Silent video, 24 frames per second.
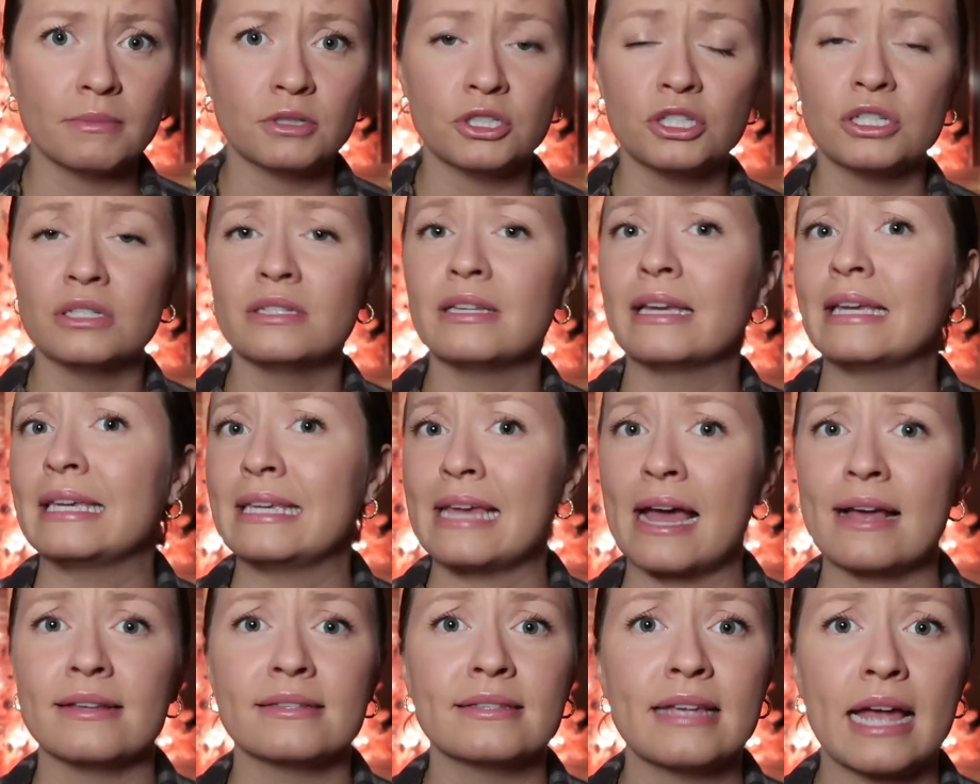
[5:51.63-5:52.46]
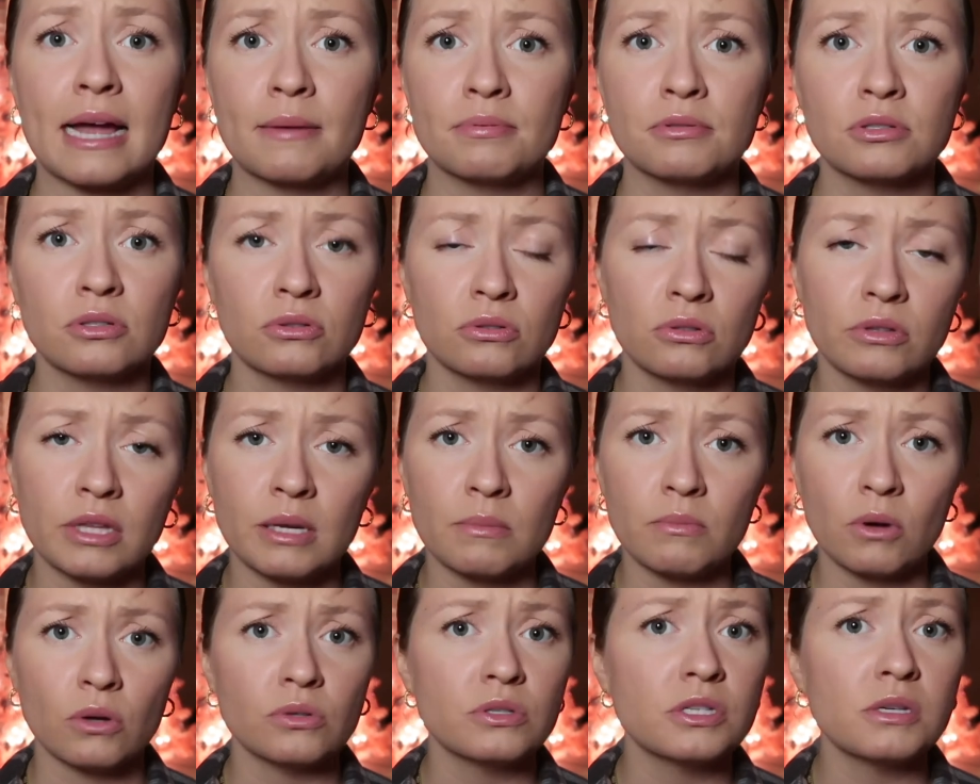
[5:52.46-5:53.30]
And she's like, Yes, absolutely.
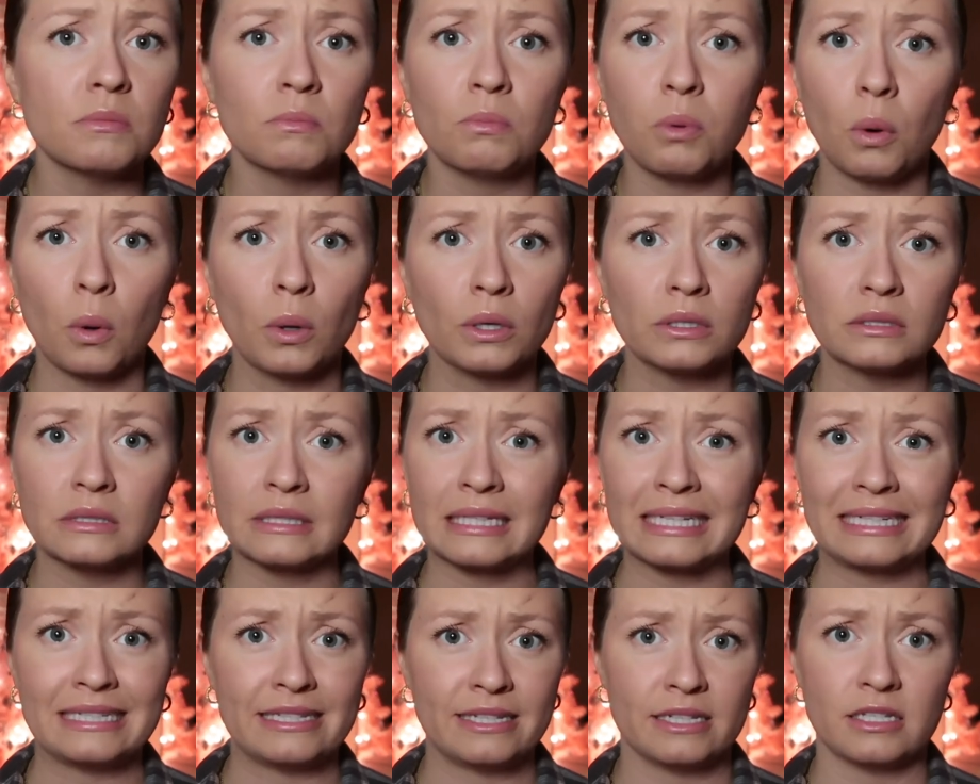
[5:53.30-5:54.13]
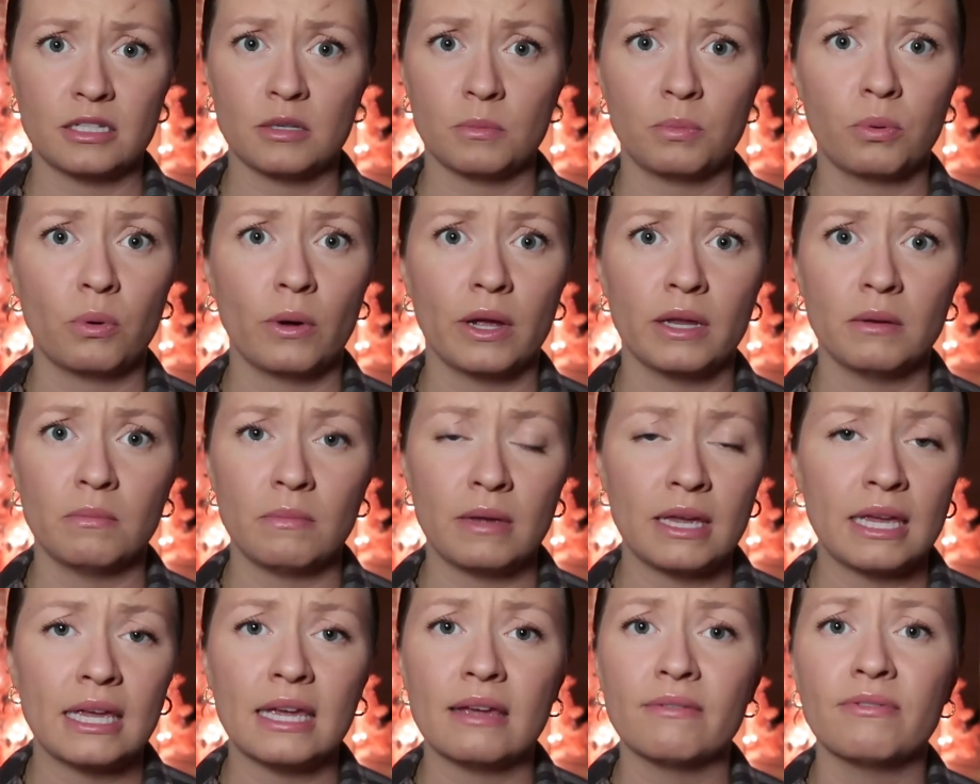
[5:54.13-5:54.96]
Most importantly, disappoint
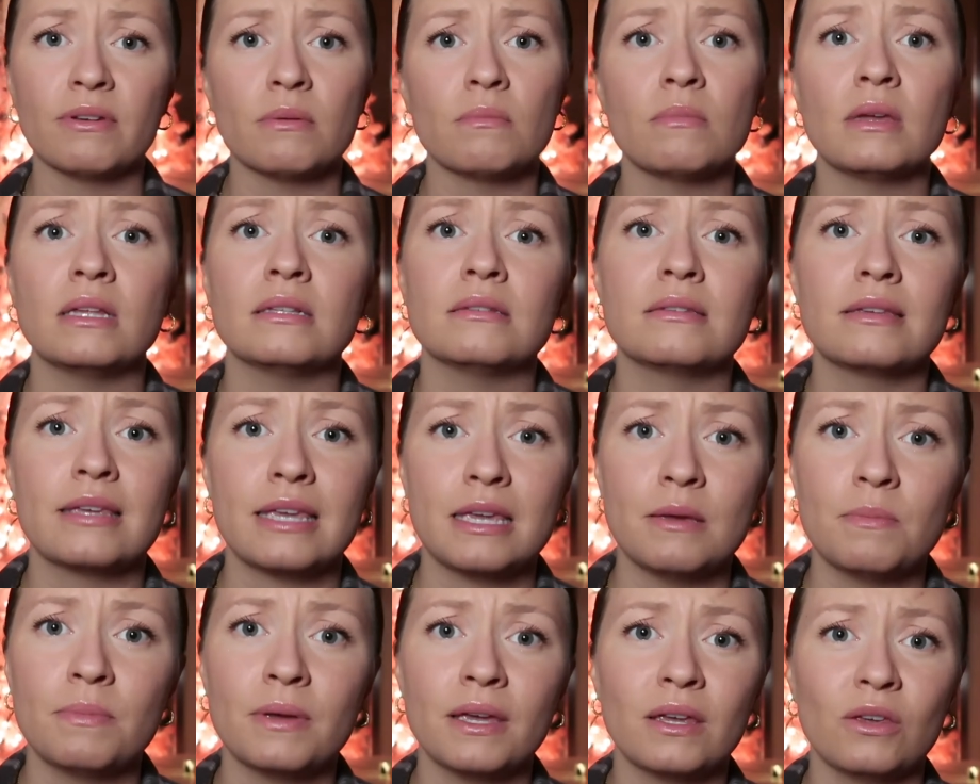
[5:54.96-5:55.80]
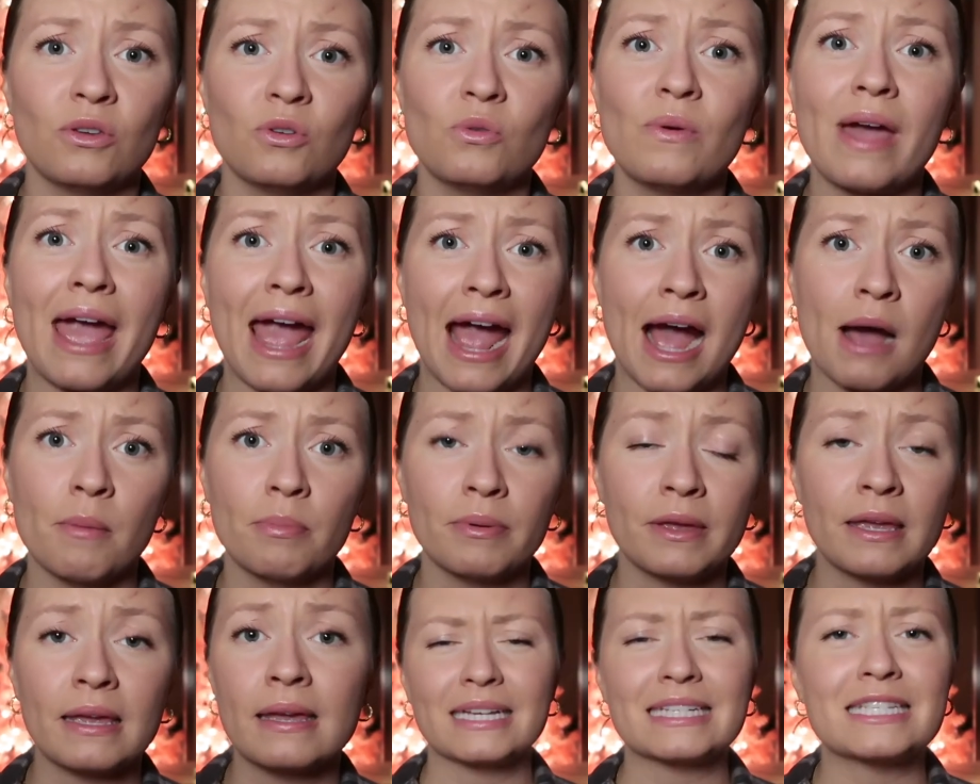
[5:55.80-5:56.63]
me if it means keeping you
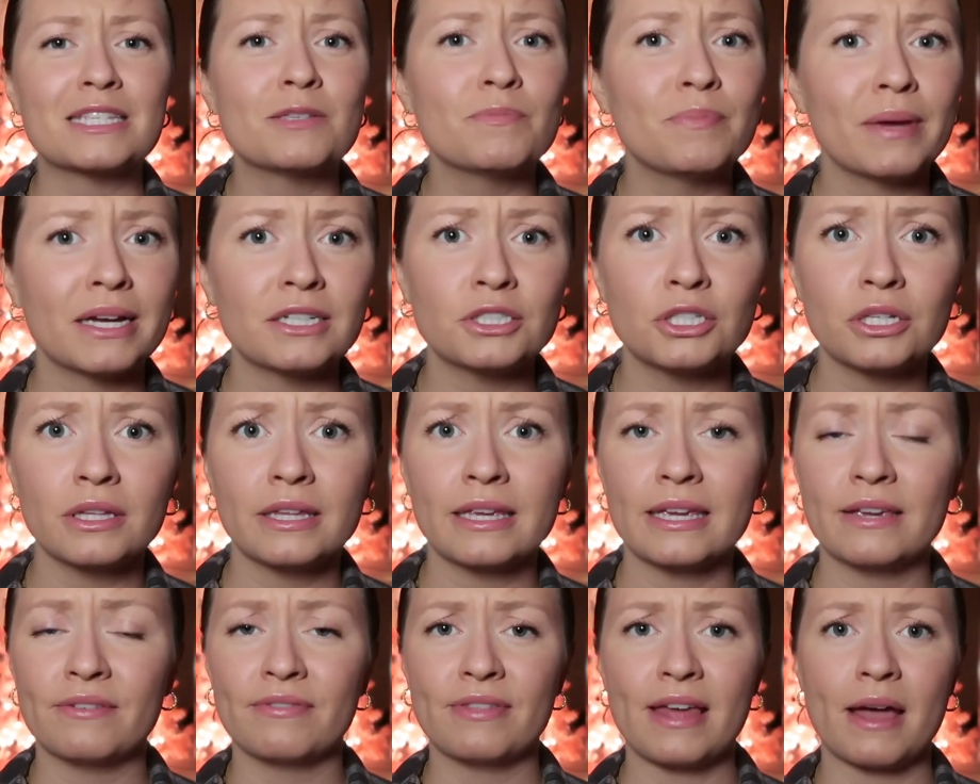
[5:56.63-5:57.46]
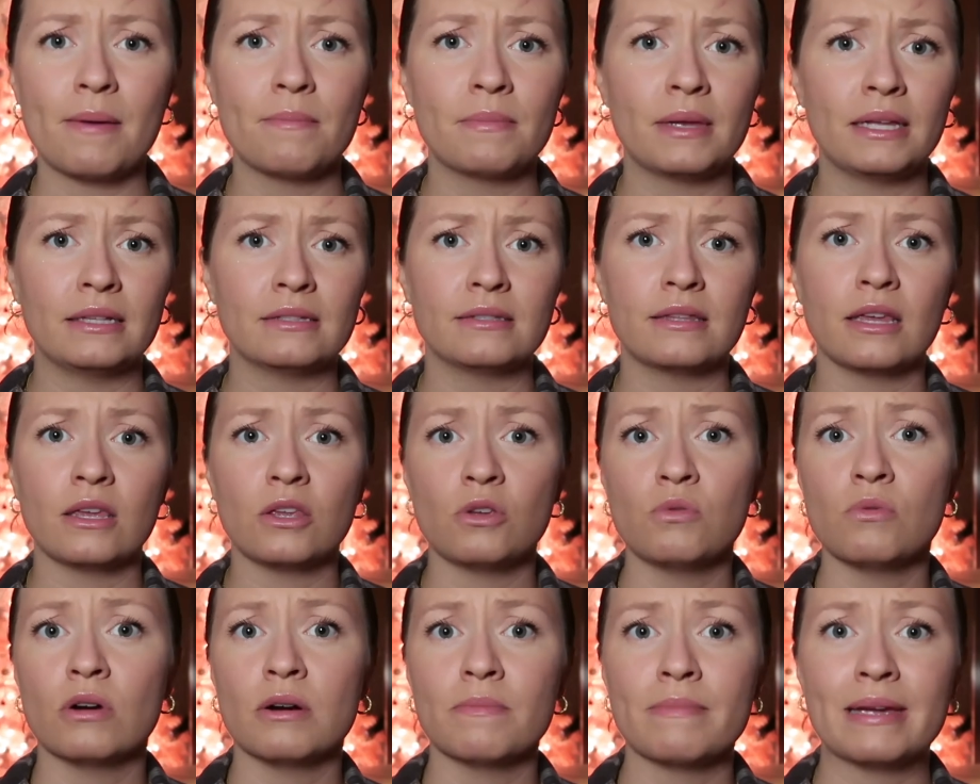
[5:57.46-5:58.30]
happy, especially if that means that
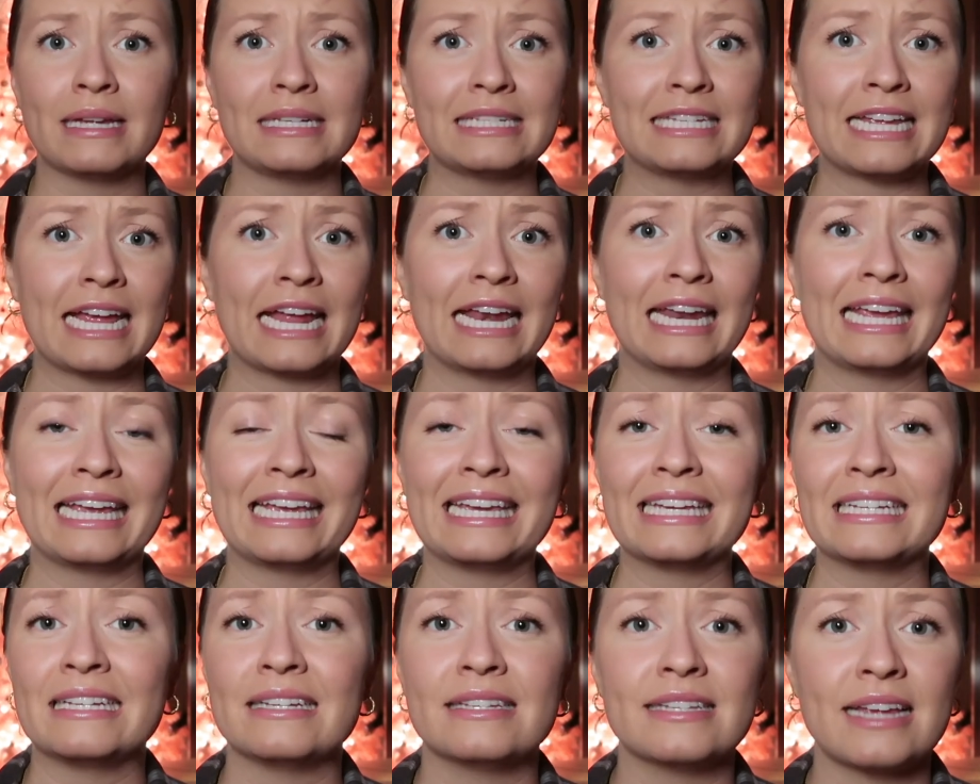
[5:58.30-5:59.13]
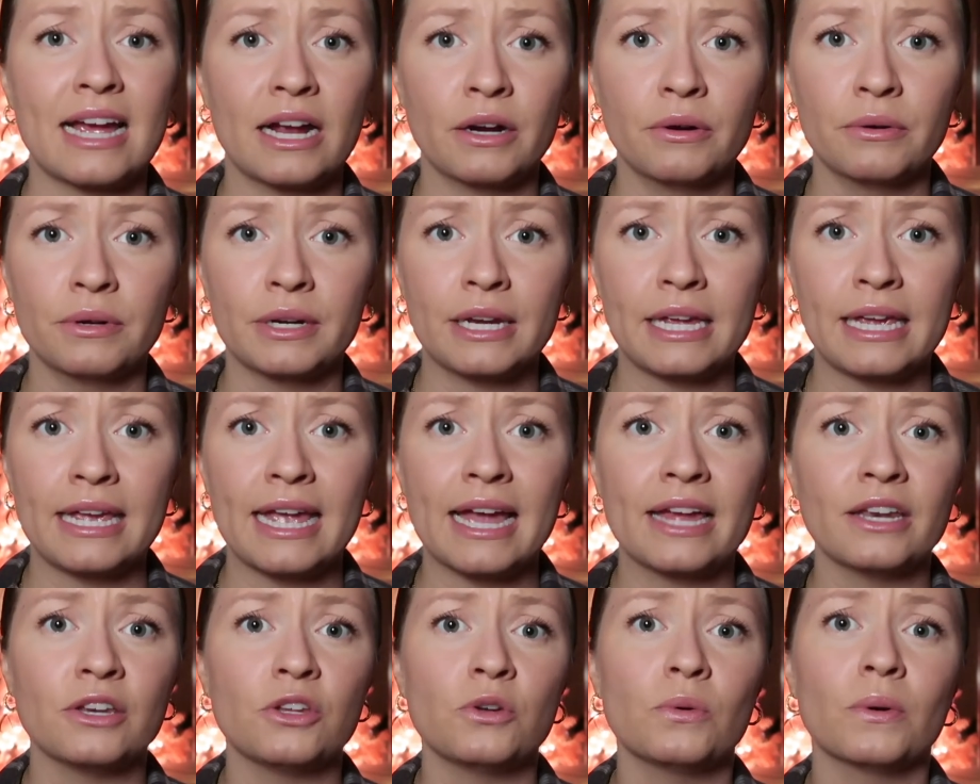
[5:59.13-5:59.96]
you are maintaining integrity
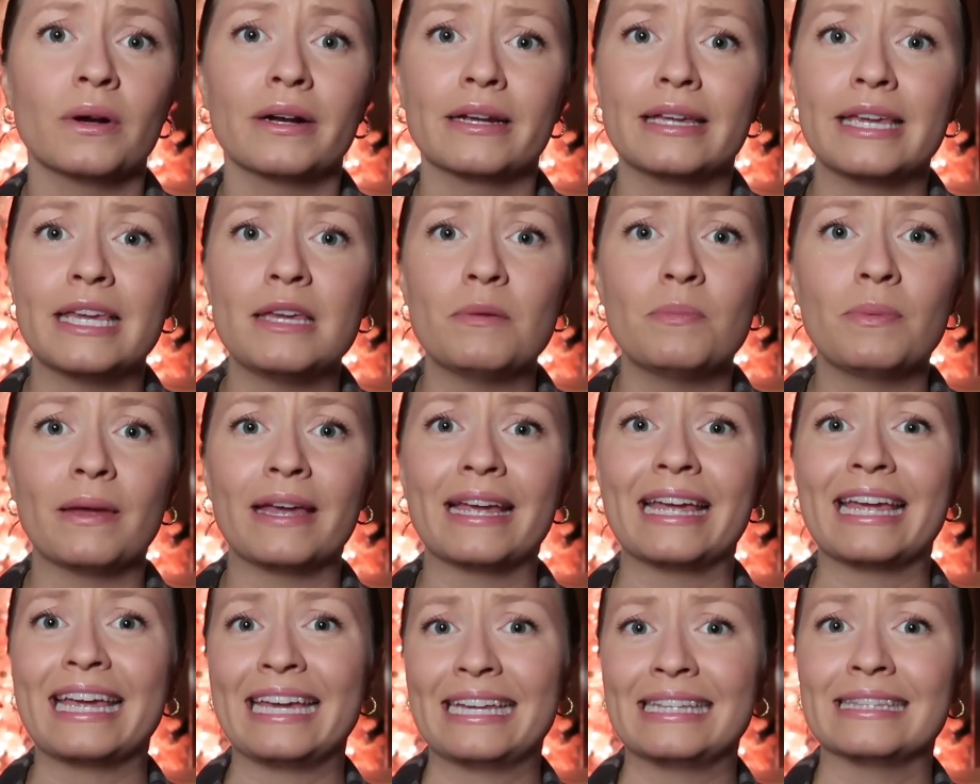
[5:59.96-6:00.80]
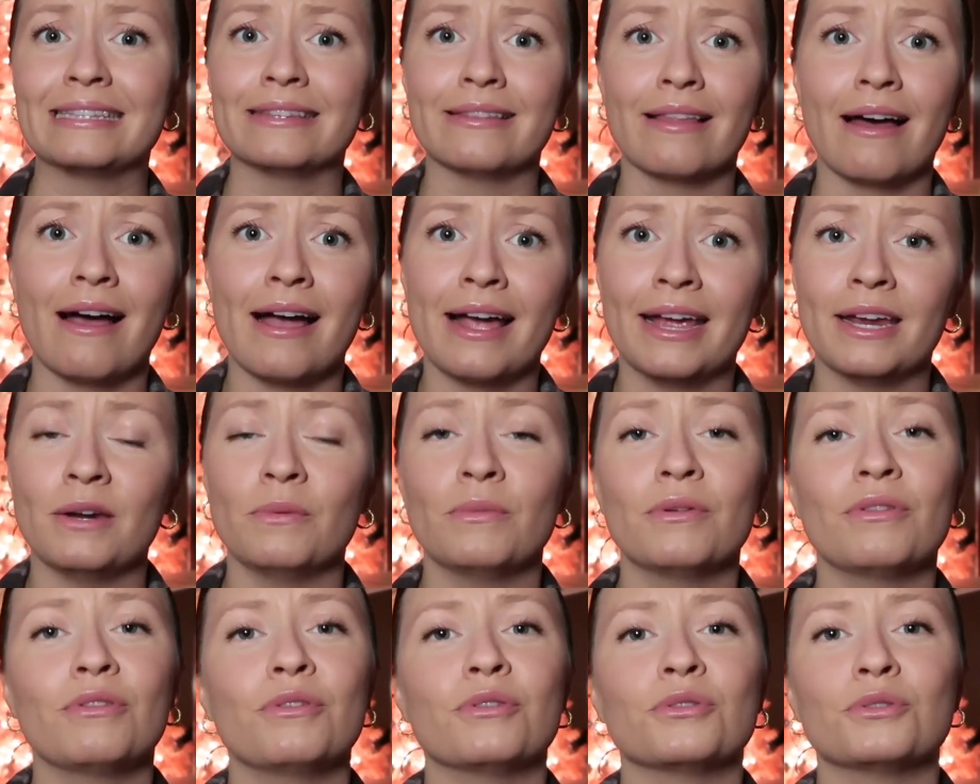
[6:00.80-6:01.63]
and you are keeping in line
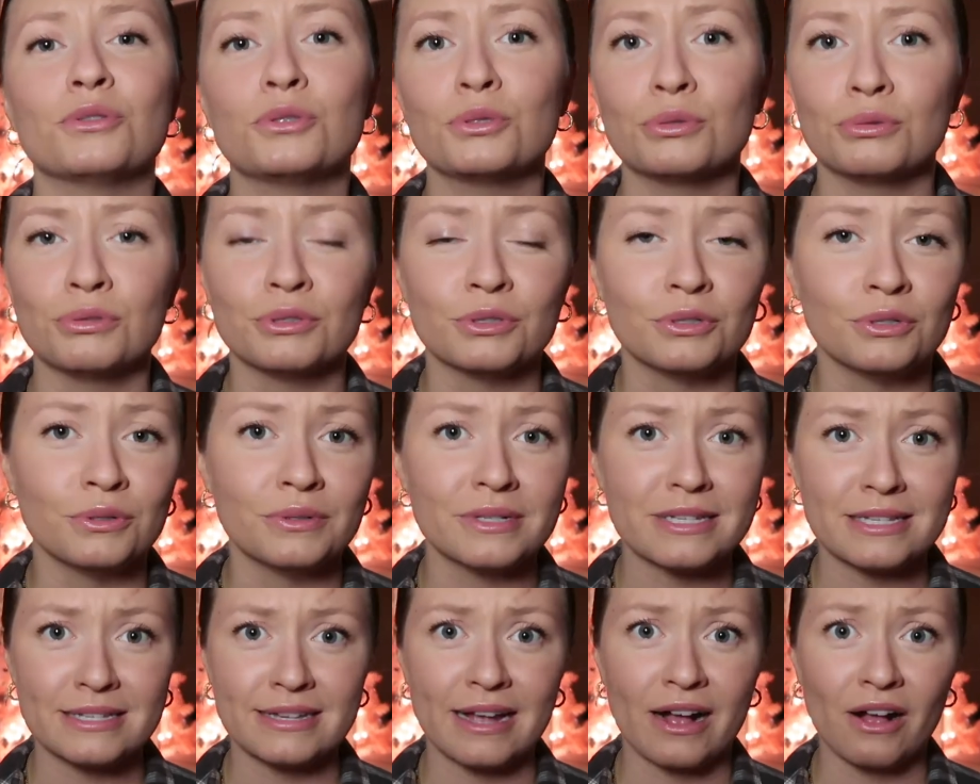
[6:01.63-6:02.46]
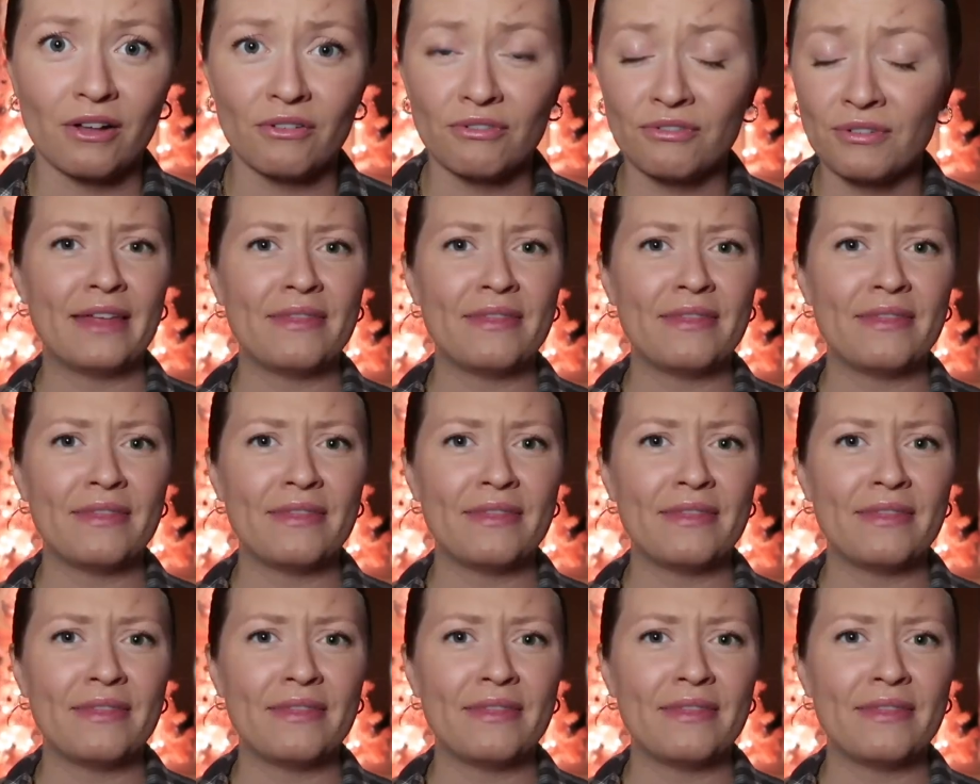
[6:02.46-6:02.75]
with your true self.